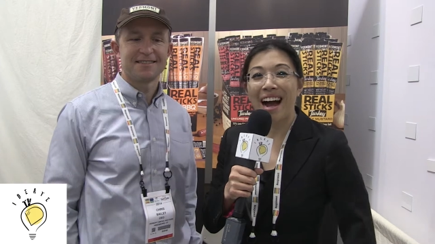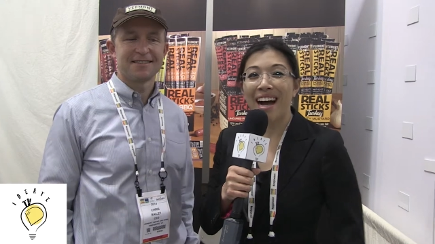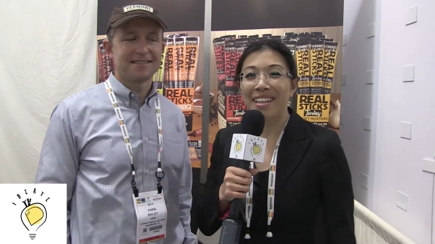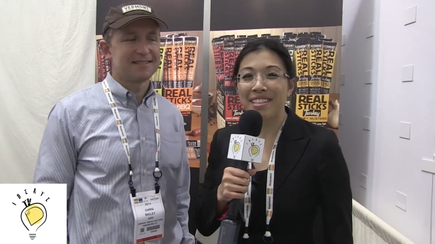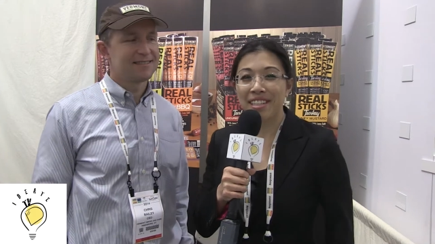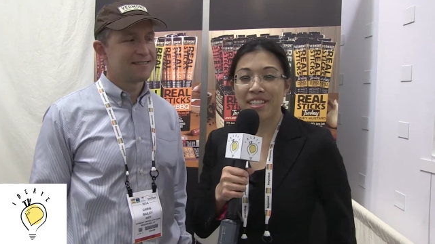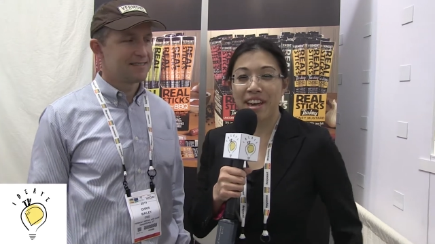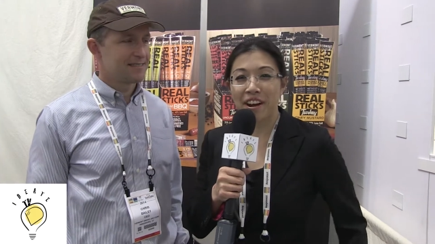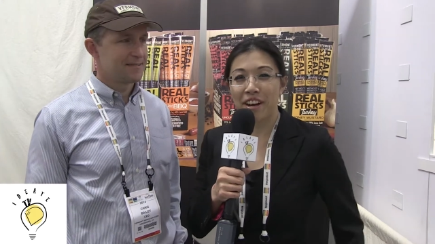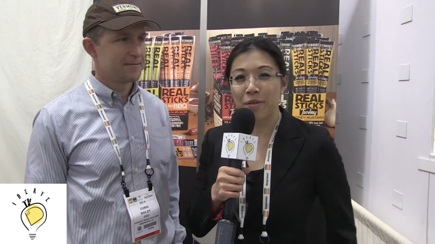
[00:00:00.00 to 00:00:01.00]
Speaker 1: Hi, this is
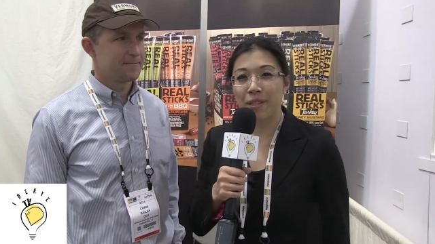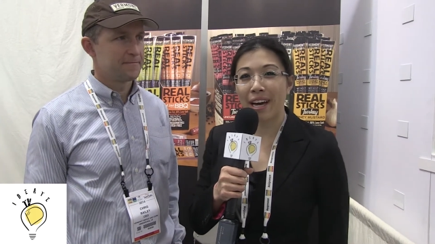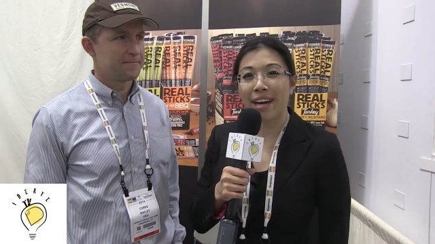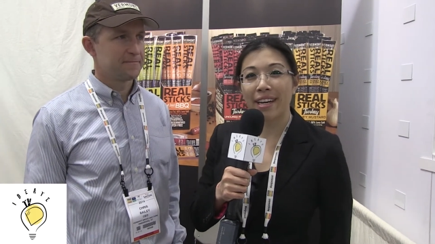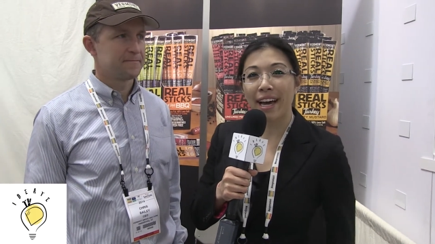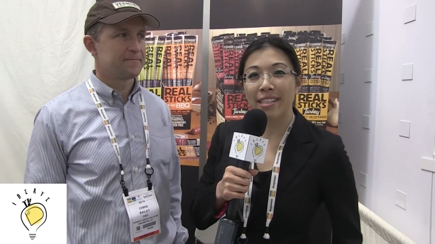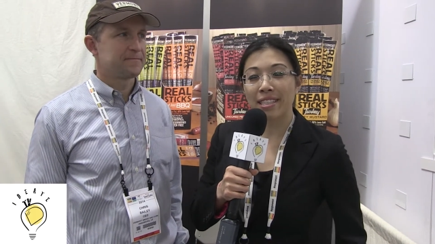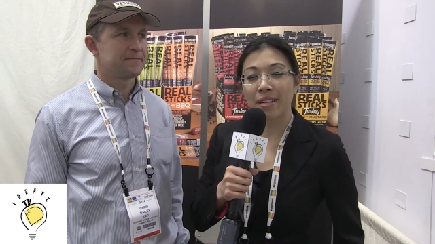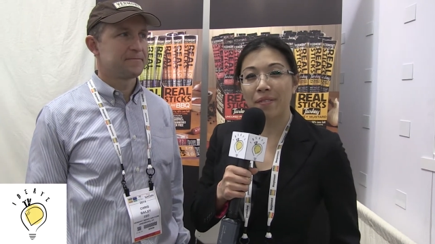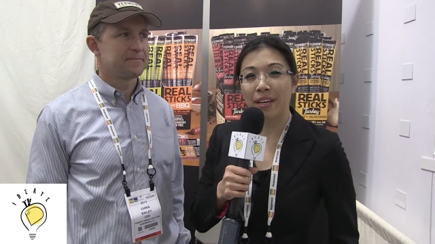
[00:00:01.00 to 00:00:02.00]
Carrie with Ideate
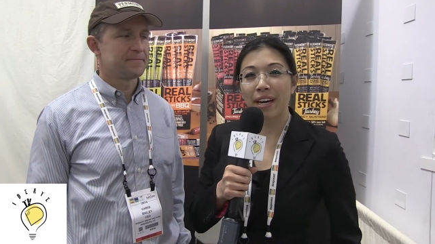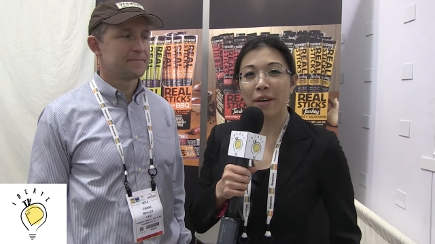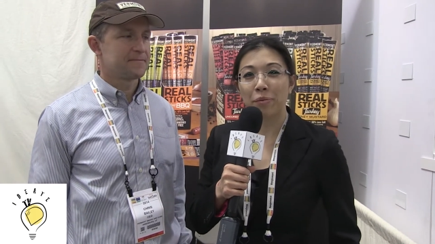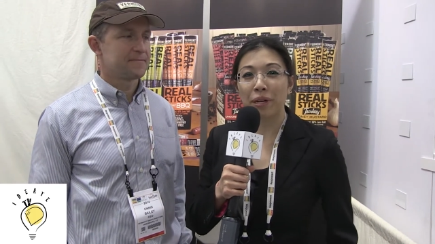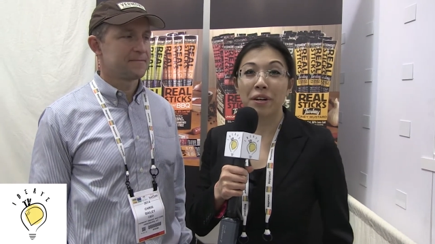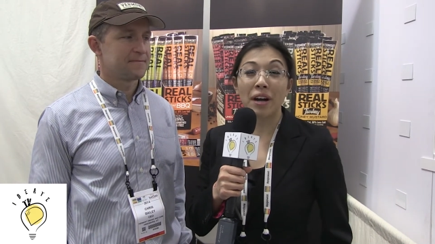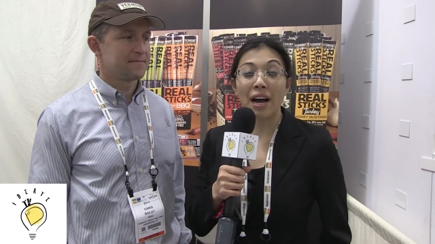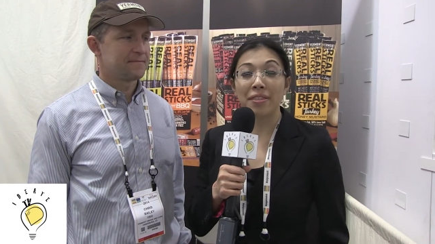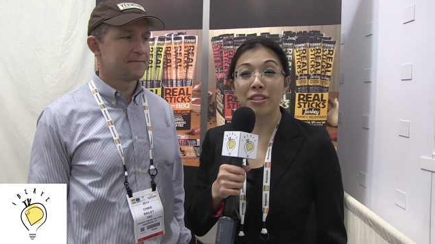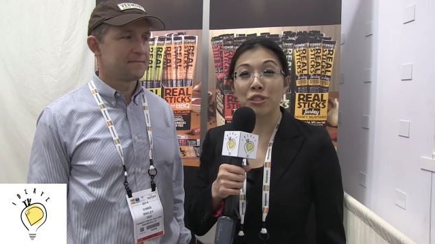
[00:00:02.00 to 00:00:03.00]
TV, and we are
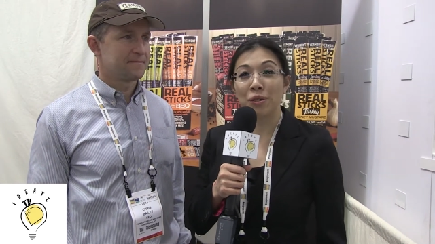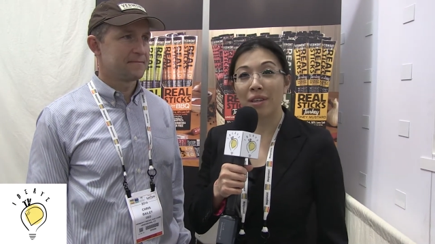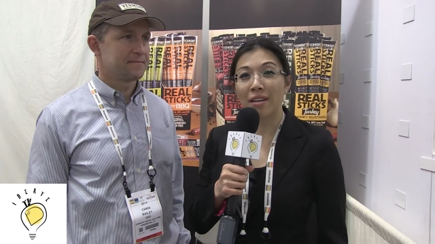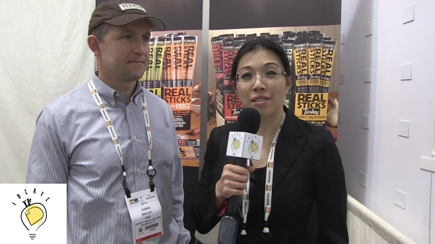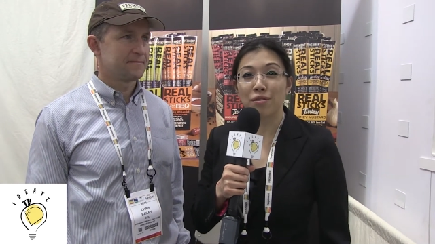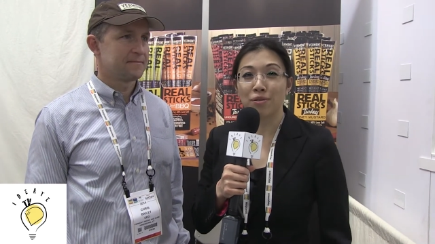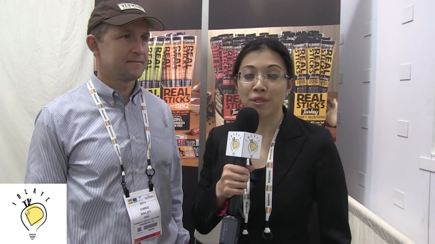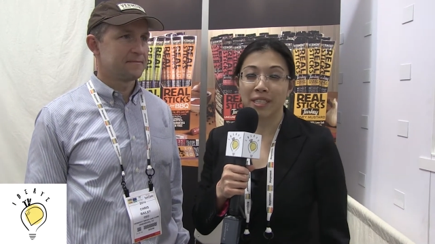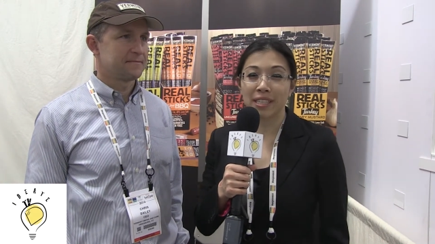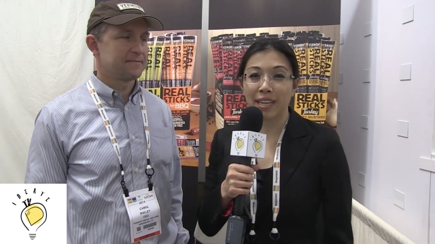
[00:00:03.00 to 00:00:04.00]
at the
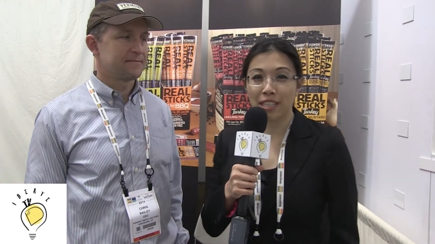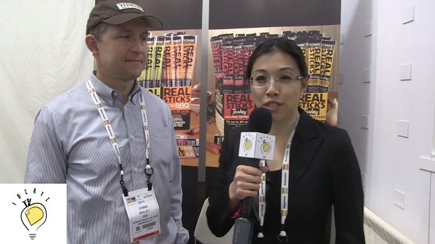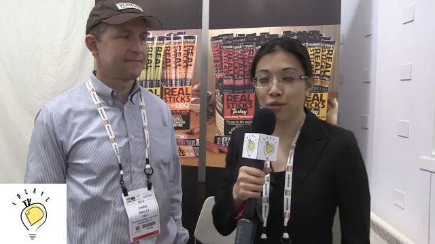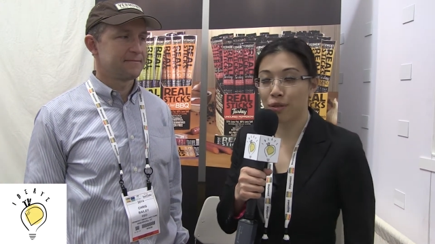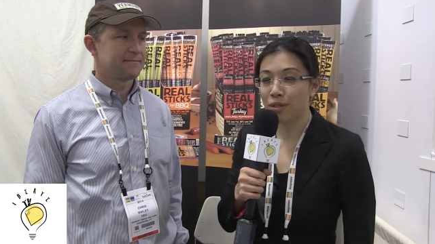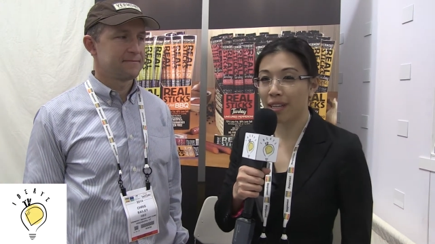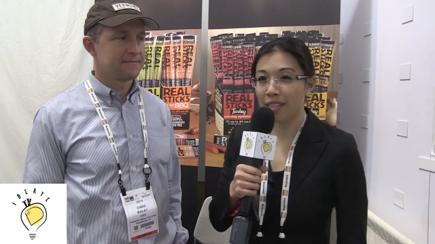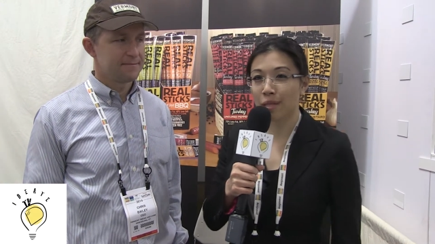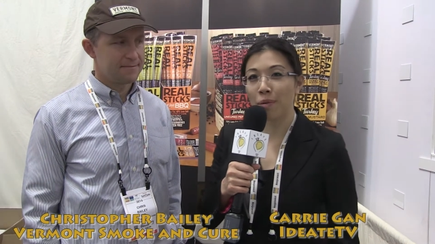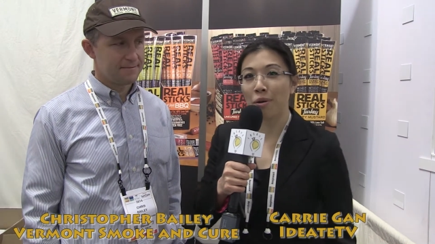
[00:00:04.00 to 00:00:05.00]
2014 Natural Foods
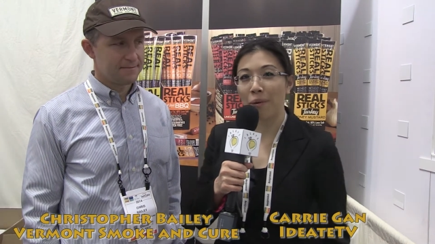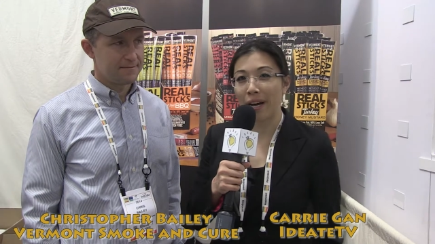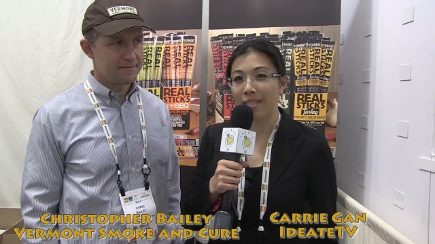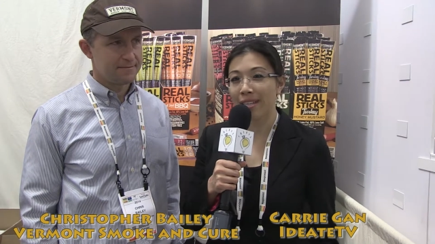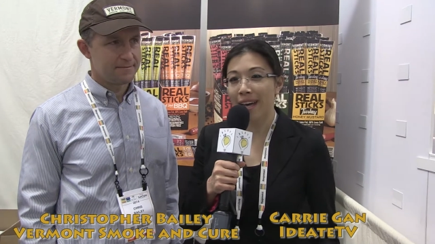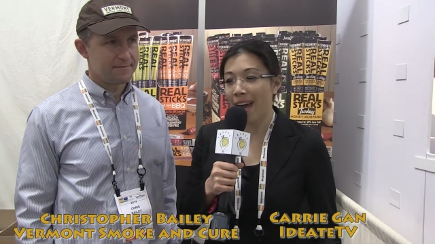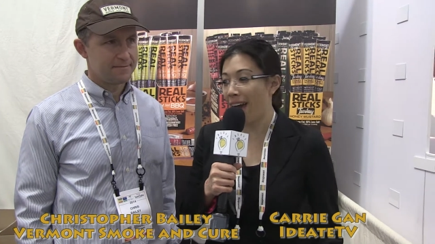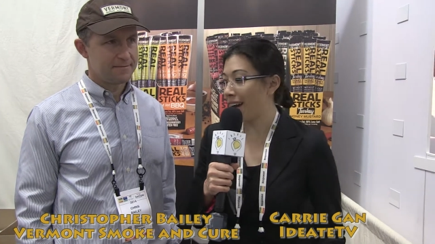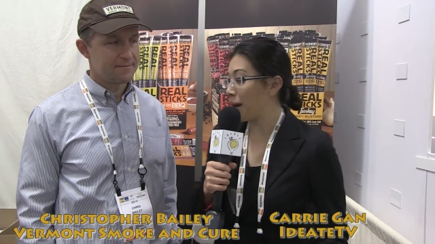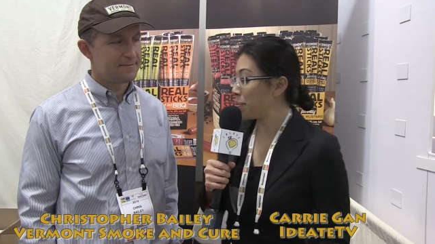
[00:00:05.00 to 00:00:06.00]
Expo West,
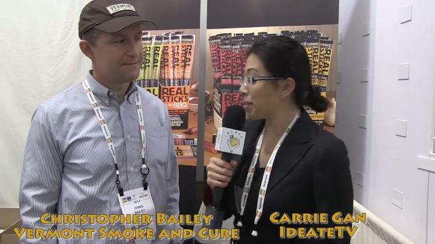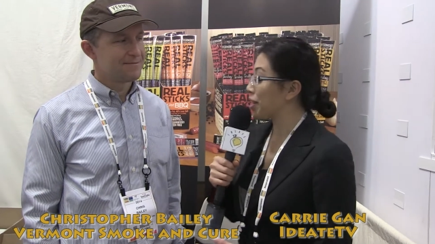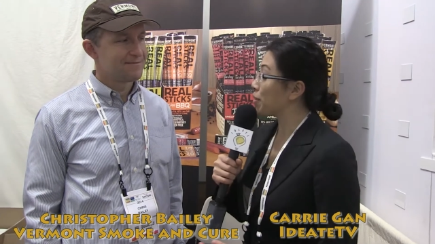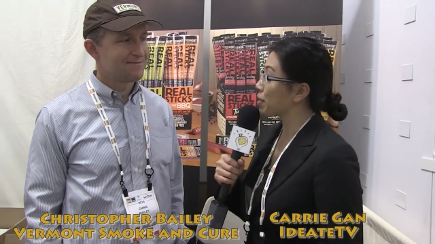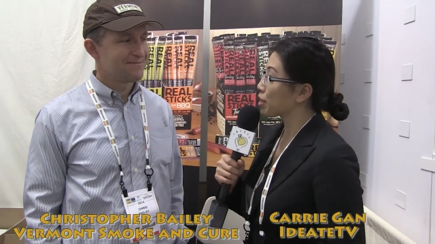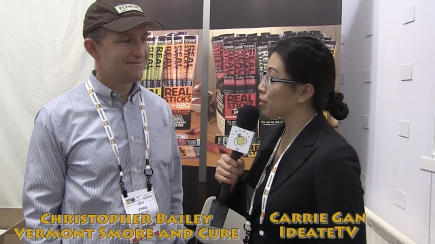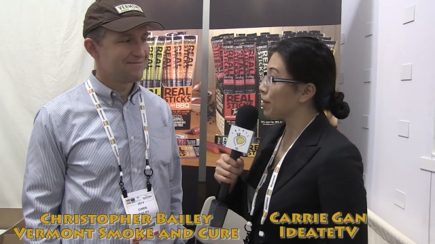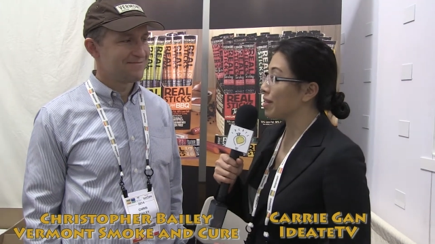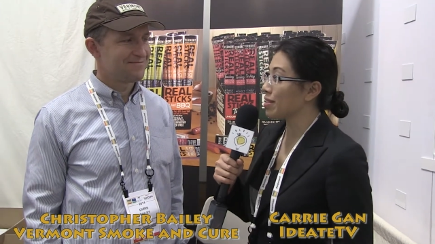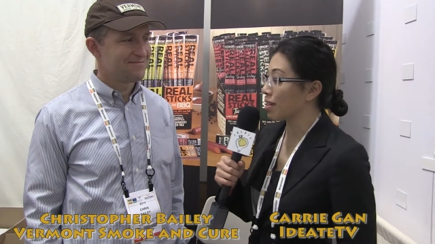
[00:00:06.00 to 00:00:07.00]
and I'm here with
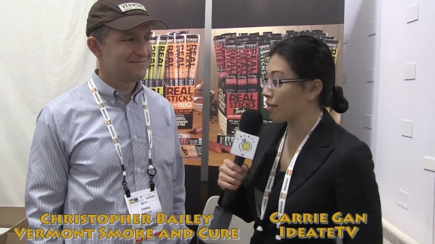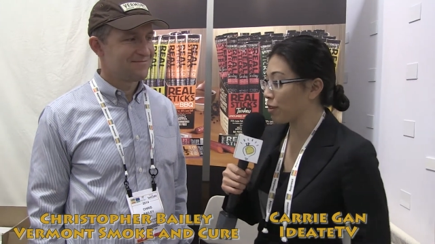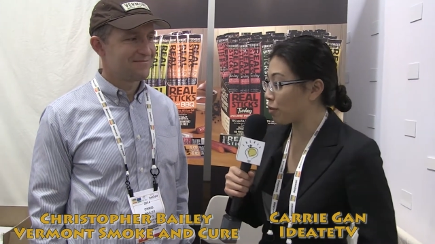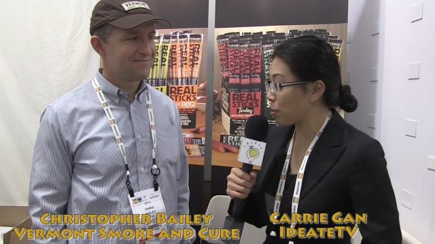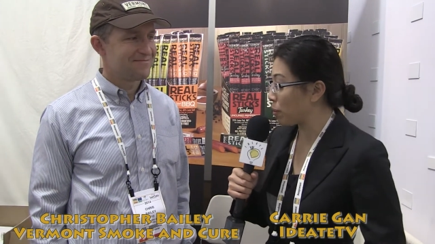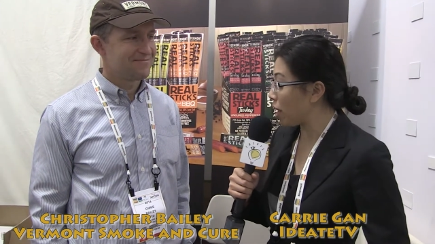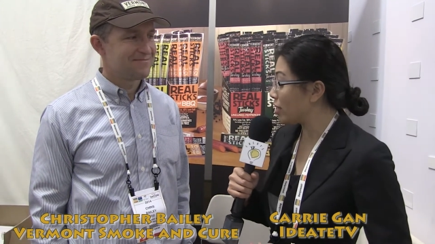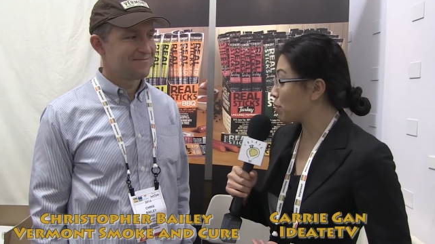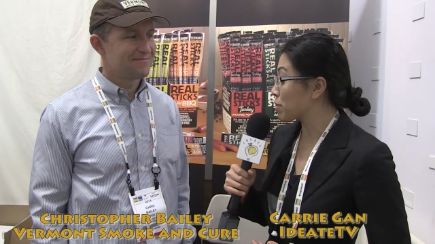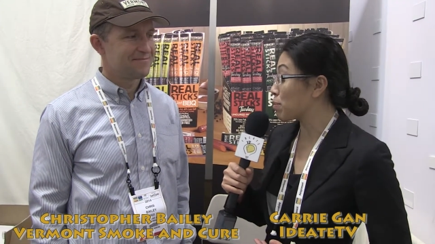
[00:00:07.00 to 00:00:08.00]
Chris of the Vermont